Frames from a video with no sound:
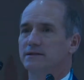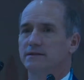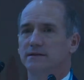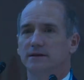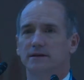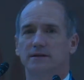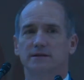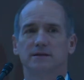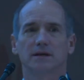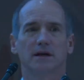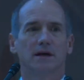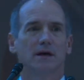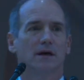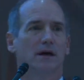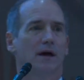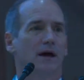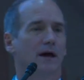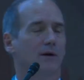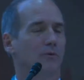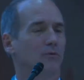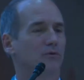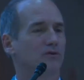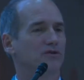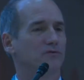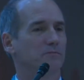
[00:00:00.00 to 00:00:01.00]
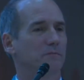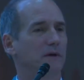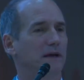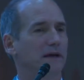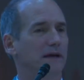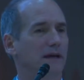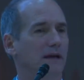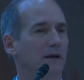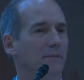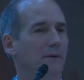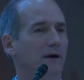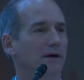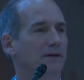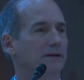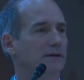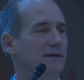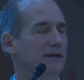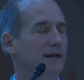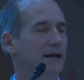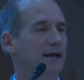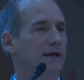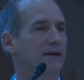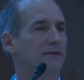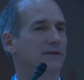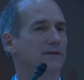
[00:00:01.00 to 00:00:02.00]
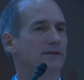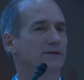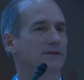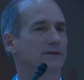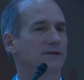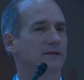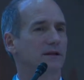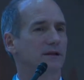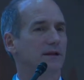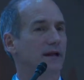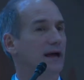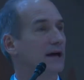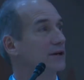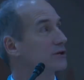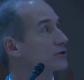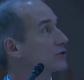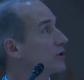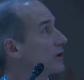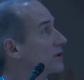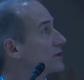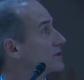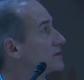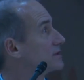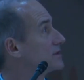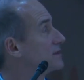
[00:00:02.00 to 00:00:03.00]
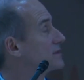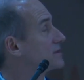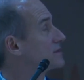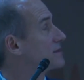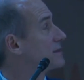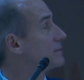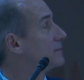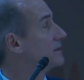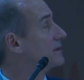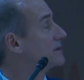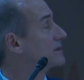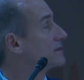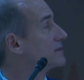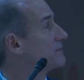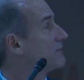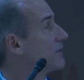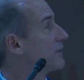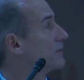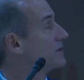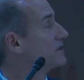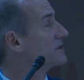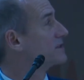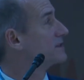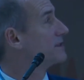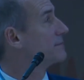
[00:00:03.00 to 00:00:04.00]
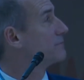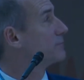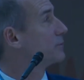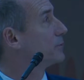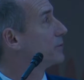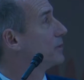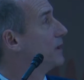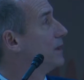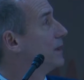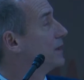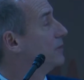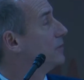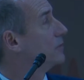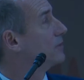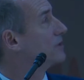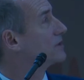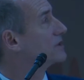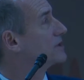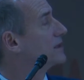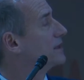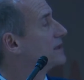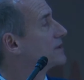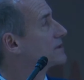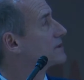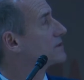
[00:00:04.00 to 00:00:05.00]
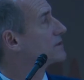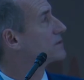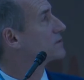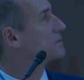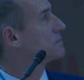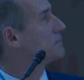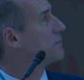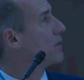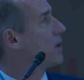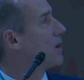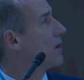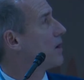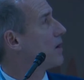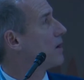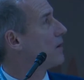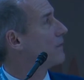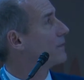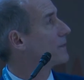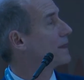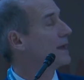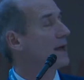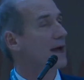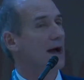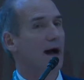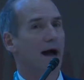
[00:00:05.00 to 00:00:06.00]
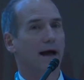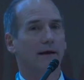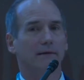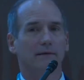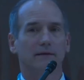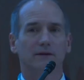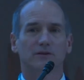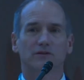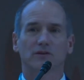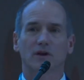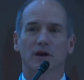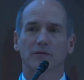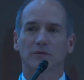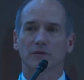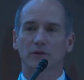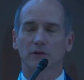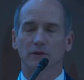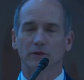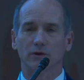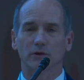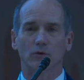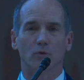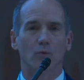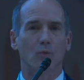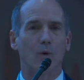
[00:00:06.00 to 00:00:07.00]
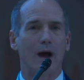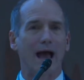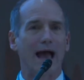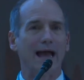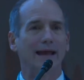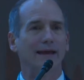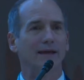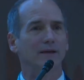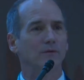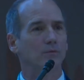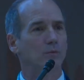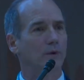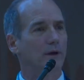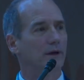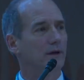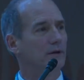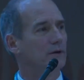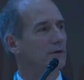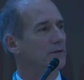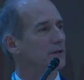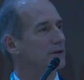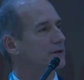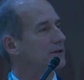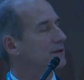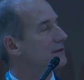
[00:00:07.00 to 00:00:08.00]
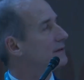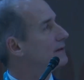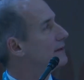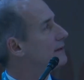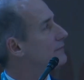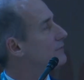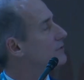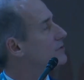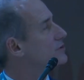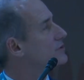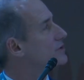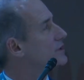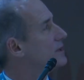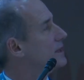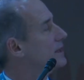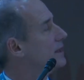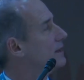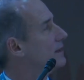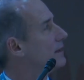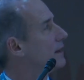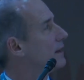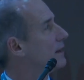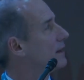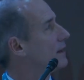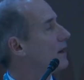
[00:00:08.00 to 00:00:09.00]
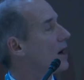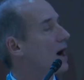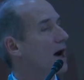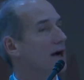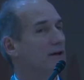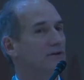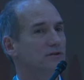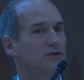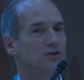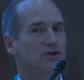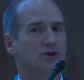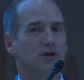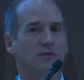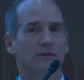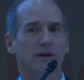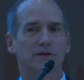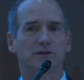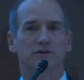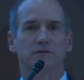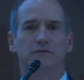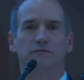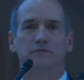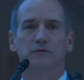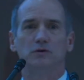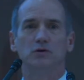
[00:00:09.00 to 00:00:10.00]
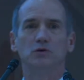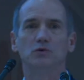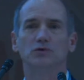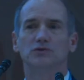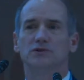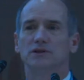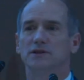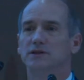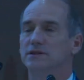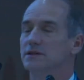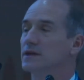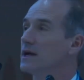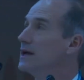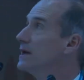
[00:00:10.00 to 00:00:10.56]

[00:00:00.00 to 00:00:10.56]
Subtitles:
that we're speaking about today. This is the Natrox system. It's very simple. You can see it's small. It's got the little wagon wheel that delivers the oxygen that diffuses